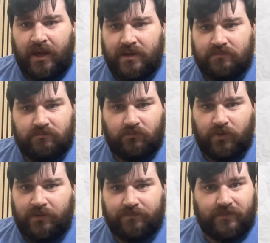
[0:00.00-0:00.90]
And
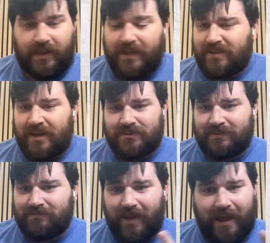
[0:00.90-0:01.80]
well, that's
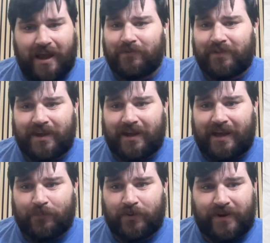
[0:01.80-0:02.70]
actually everything I
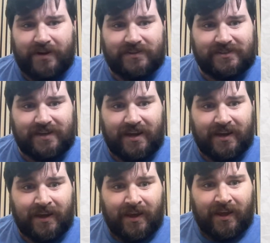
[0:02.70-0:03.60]
got prepared to
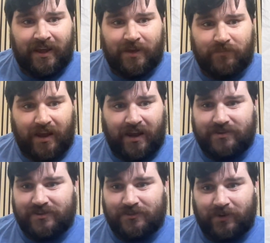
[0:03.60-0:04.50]
say. Um, I
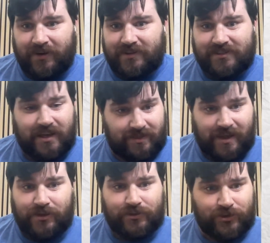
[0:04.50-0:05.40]
just wanted to say
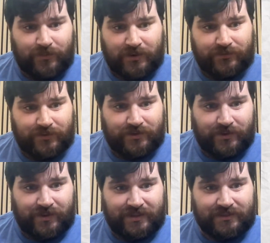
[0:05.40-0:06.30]
thank you so much for
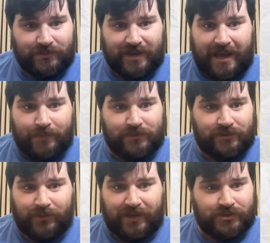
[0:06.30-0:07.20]
doing this. It was an
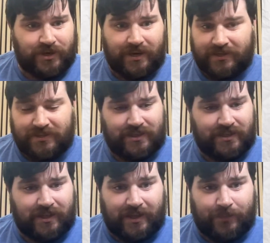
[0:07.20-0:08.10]
absolute pleasure getting to see
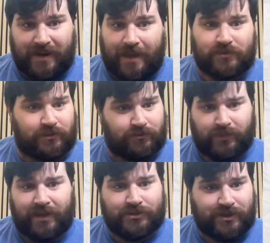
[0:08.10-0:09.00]
the clip, an absolute
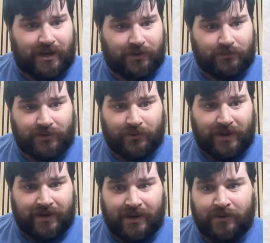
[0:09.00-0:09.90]
pleasure talking with you
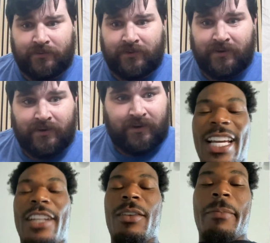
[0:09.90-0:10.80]
right now. Yeah,
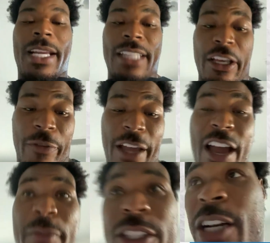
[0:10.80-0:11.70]
no, man, thank you for having
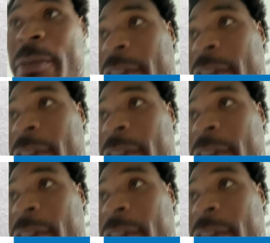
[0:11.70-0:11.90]
me, Jeremy.